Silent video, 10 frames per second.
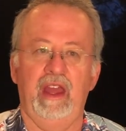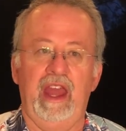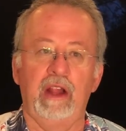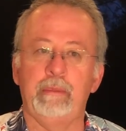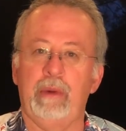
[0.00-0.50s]

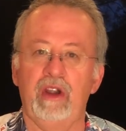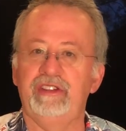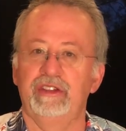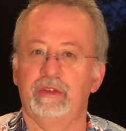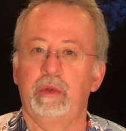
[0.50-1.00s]
Alan
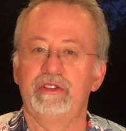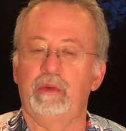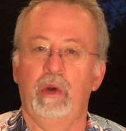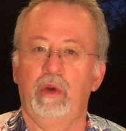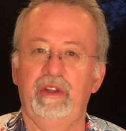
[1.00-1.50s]
Parsons once
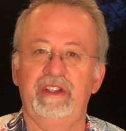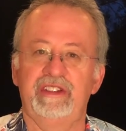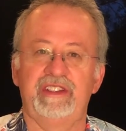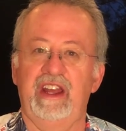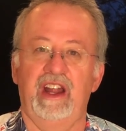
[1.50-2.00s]
quoted,
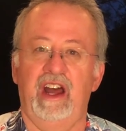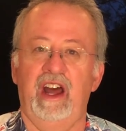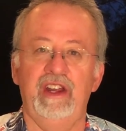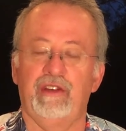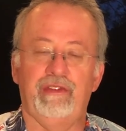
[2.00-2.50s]
is that
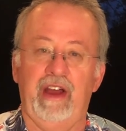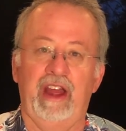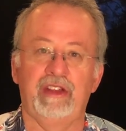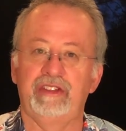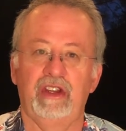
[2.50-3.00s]

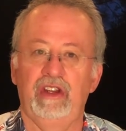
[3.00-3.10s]
audiophiles